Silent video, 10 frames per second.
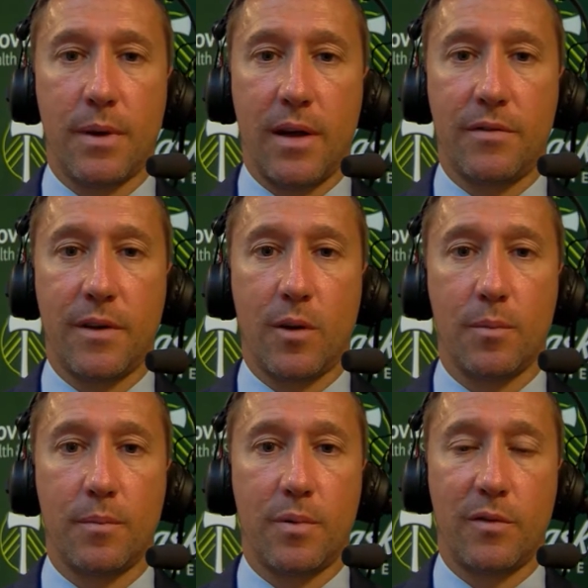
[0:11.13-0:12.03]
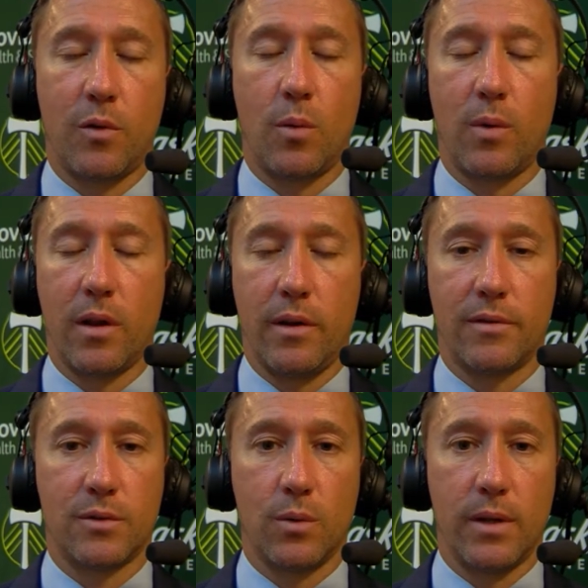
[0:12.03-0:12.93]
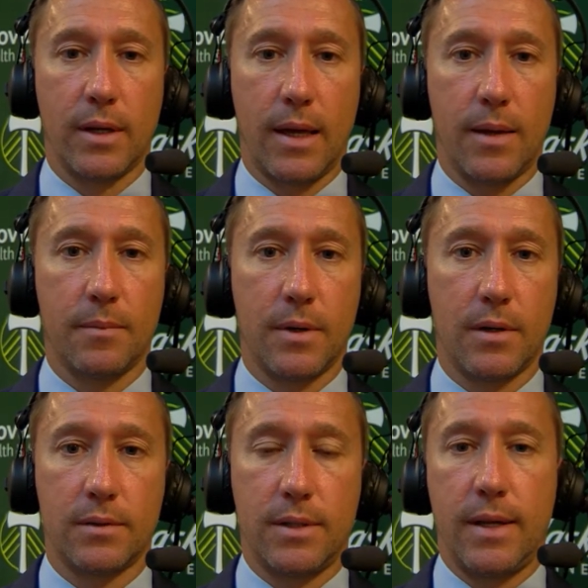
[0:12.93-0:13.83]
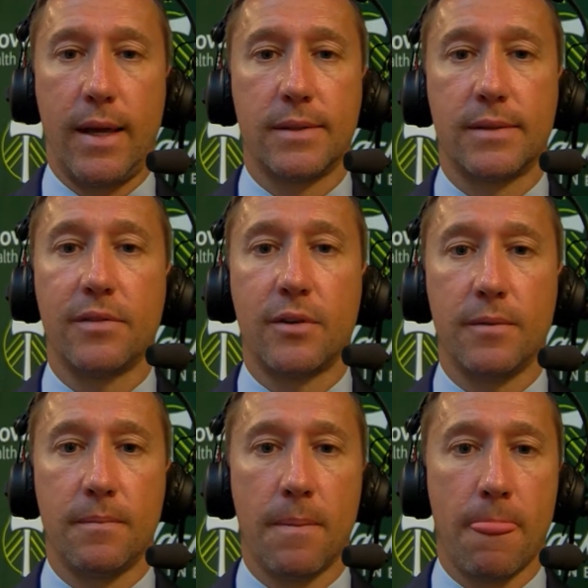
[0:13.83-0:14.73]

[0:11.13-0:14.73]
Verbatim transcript: I felt perform well enough to win the game. Uh, today is different.